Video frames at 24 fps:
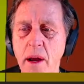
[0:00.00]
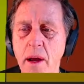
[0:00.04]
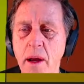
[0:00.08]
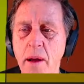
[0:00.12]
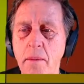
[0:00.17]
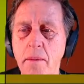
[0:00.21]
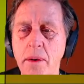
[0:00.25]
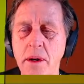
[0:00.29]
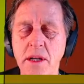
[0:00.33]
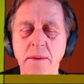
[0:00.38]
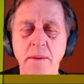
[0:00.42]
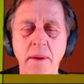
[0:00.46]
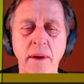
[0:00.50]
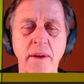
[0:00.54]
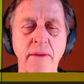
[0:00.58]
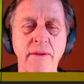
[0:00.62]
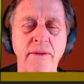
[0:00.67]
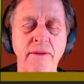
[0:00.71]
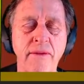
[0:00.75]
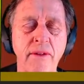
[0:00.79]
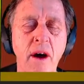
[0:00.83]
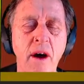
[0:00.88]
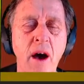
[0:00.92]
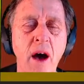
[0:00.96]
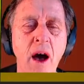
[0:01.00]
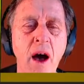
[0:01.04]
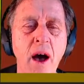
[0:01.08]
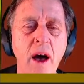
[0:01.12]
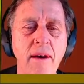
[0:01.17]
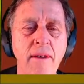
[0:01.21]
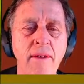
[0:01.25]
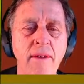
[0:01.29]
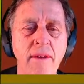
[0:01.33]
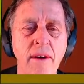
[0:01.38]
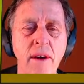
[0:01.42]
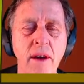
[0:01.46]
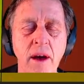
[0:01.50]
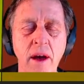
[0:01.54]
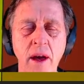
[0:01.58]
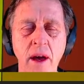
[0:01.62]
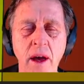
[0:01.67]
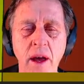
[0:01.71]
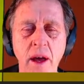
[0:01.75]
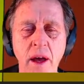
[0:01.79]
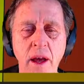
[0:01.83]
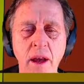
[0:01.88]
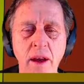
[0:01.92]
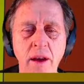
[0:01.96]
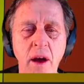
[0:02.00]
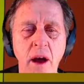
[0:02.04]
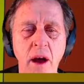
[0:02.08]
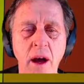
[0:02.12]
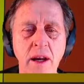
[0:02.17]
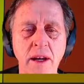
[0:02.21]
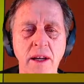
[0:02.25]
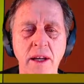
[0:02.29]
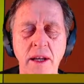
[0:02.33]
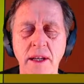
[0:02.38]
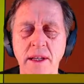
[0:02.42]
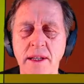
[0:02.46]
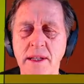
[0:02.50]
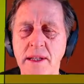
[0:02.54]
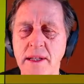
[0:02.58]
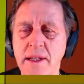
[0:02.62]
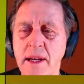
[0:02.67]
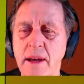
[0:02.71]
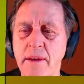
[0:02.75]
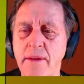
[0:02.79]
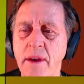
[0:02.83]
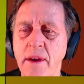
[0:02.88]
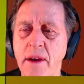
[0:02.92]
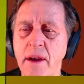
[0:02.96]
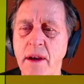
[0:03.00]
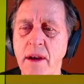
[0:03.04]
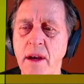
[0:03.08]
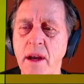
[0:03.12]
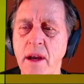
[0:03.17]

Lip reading: Bishop F5, knight D7.